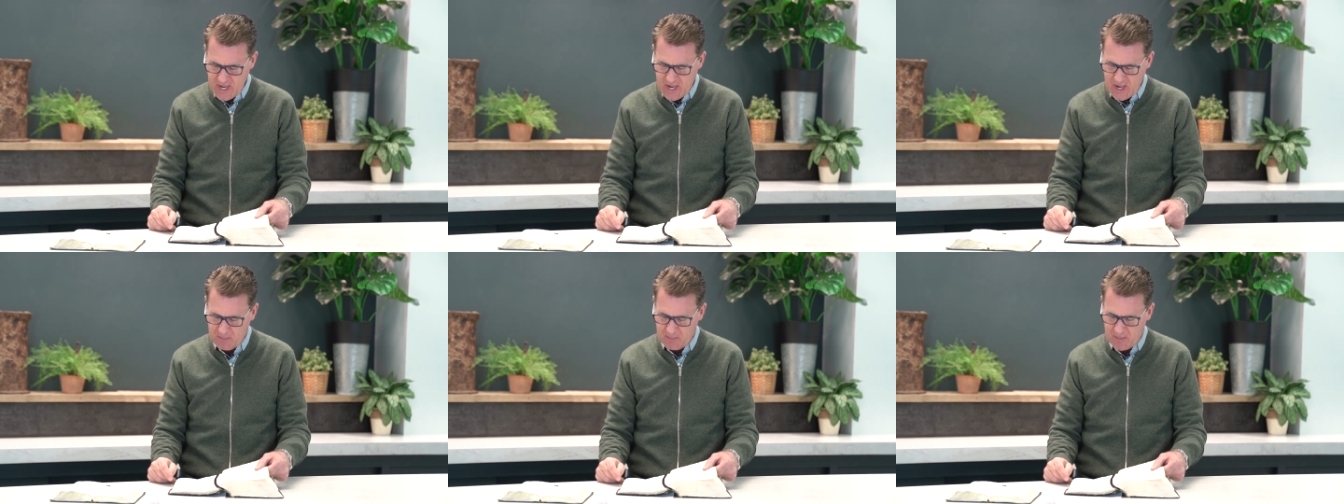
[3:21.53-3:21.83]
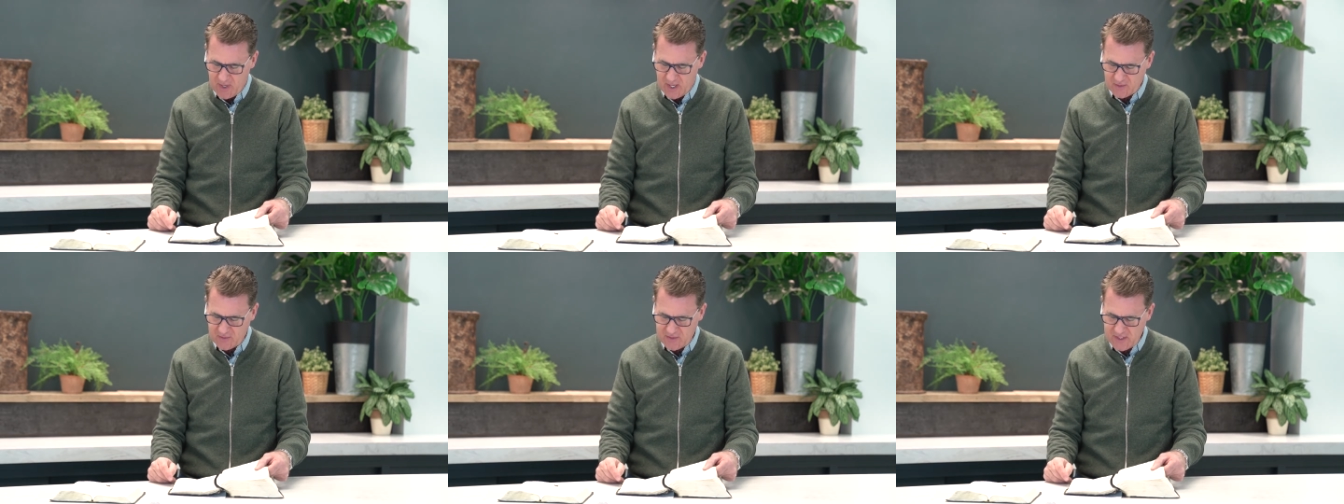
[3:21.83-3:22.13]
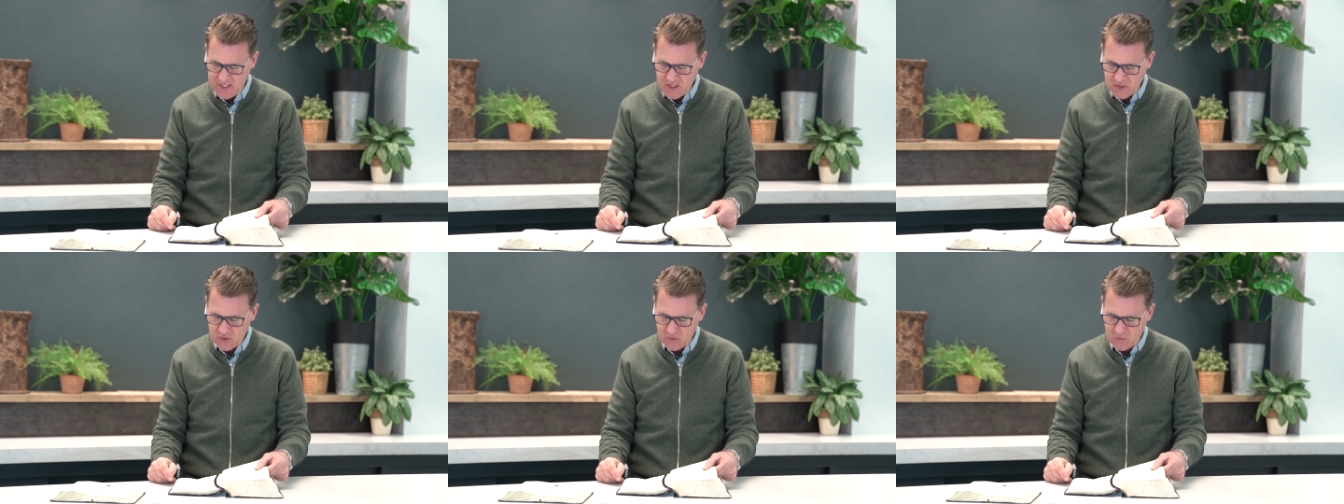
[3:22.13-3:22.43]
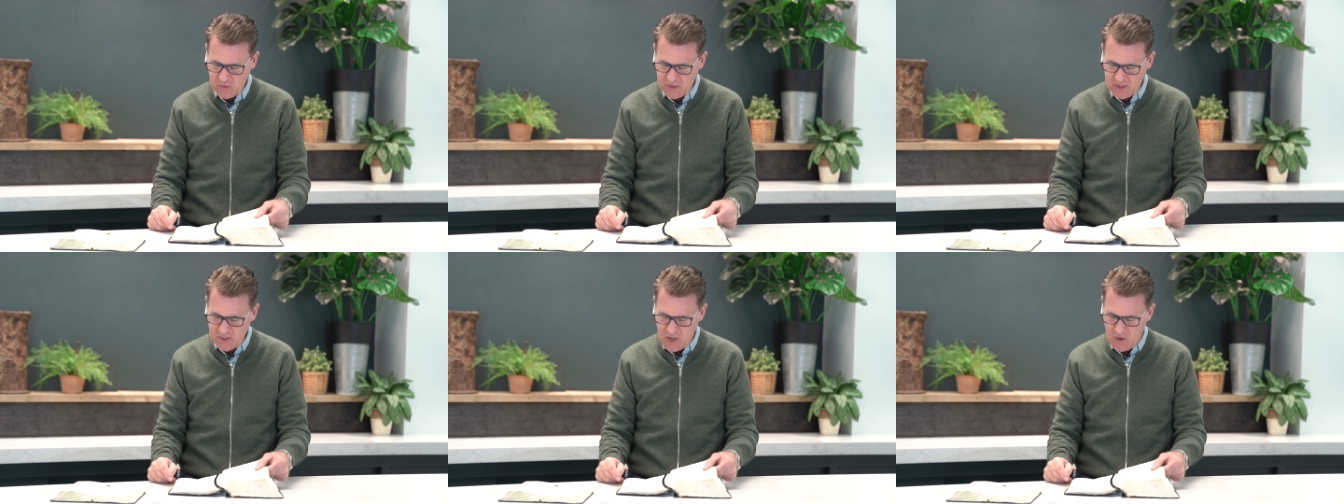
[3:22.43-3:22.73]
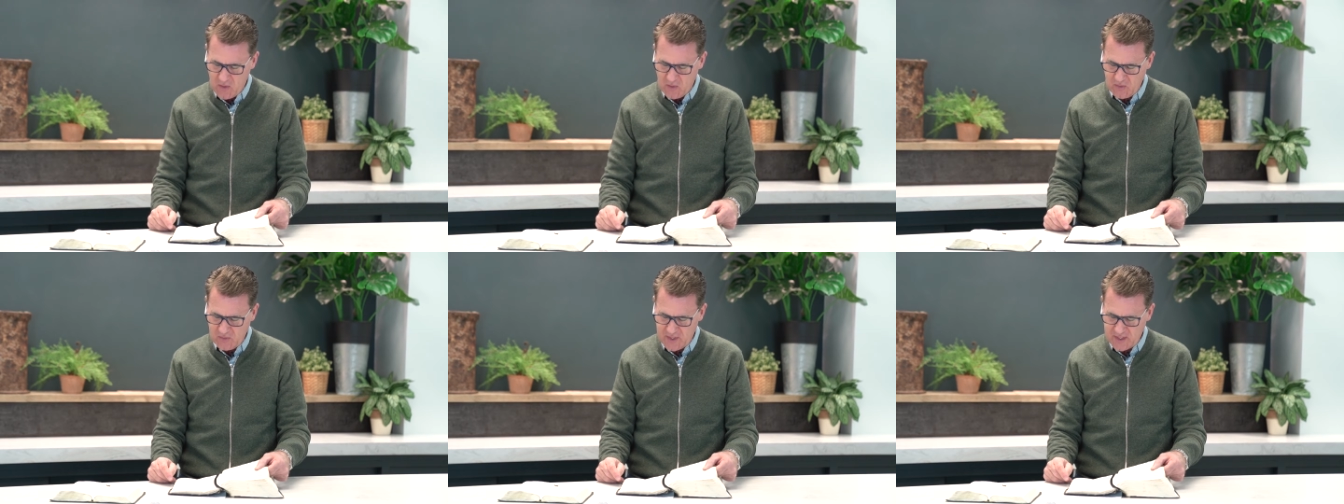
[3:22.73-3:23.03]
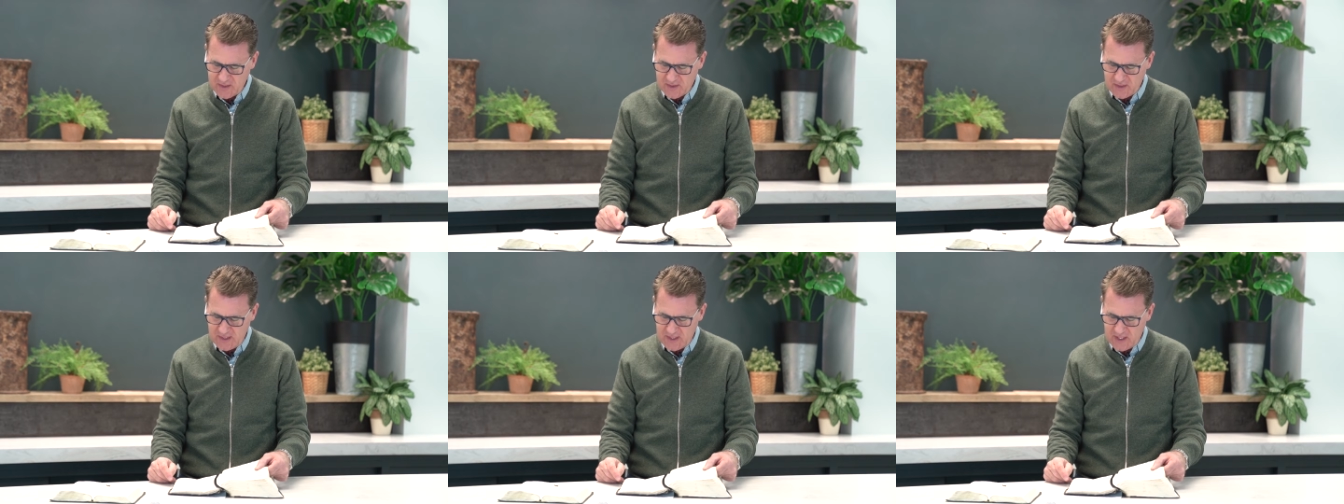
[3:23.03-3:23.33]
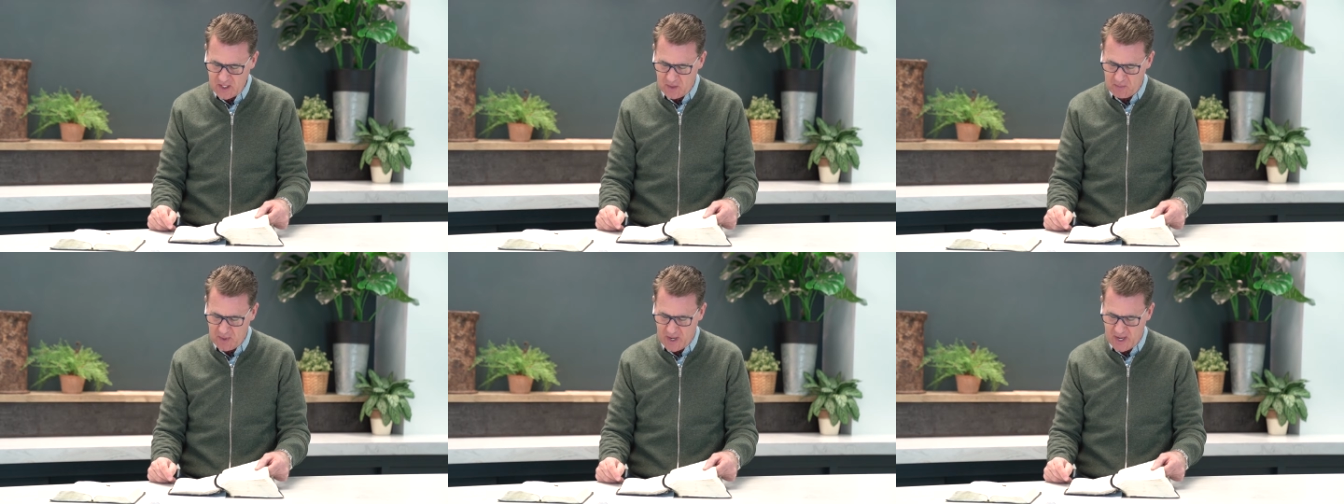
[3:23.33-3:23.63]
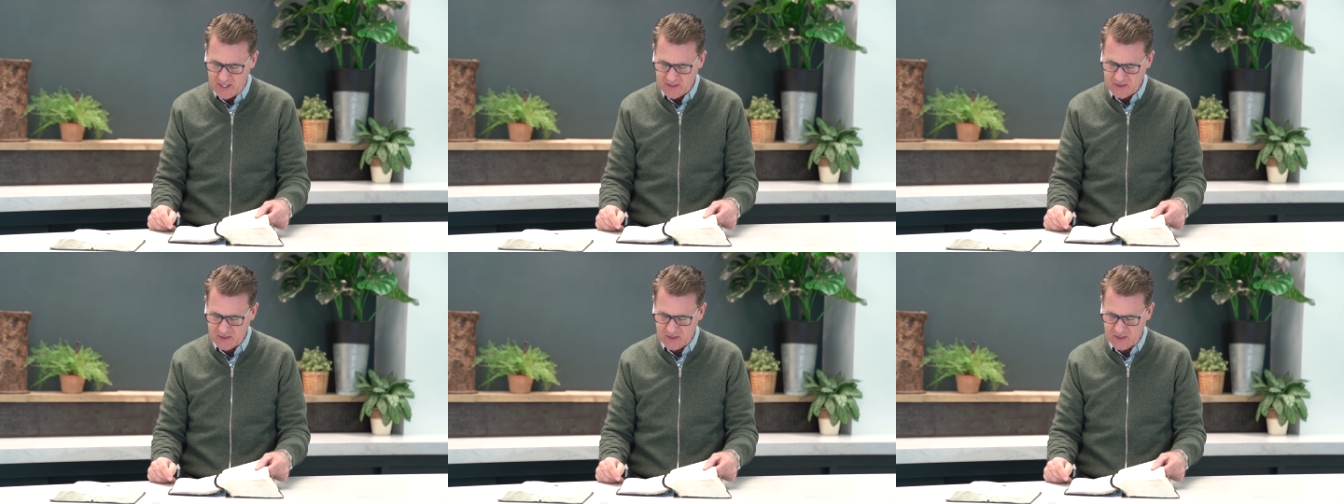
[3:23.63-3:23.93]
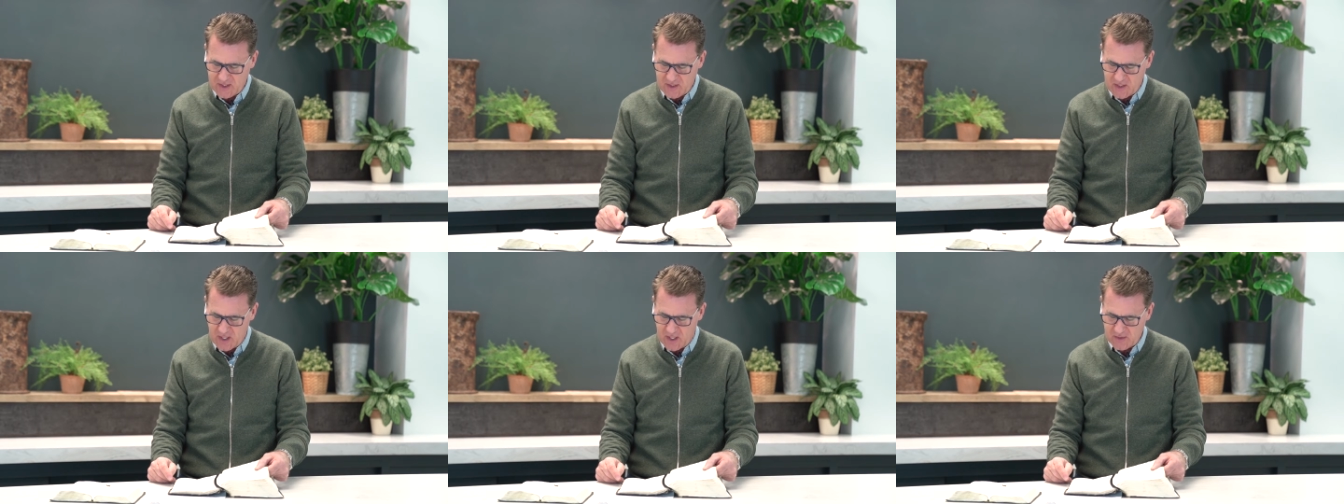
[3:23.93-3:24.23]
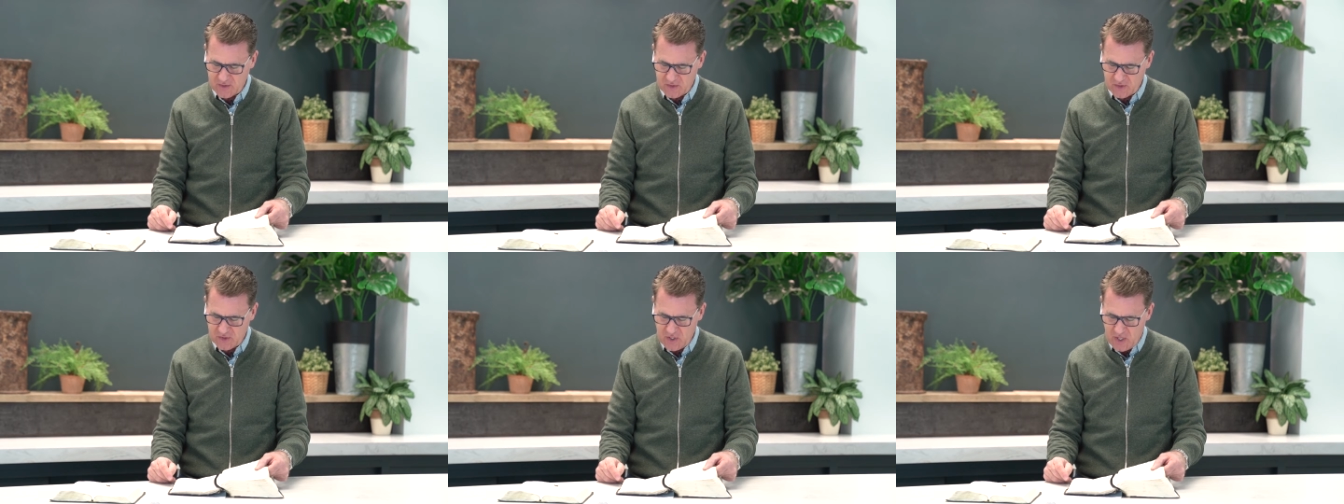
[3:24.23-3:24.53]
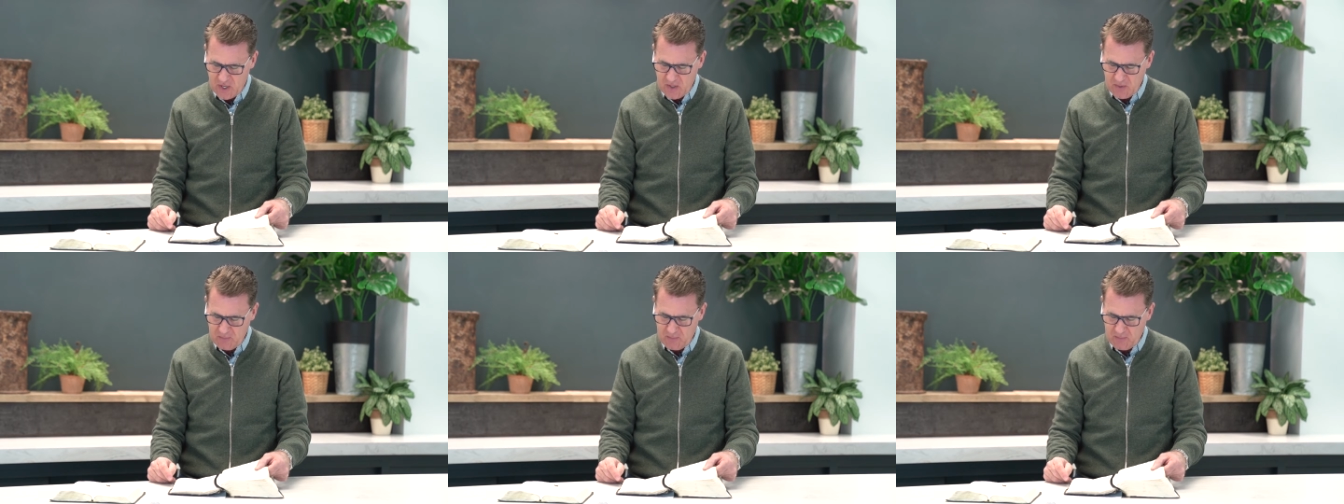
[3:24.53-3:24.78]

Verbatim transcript: And by this we know that he abides in us,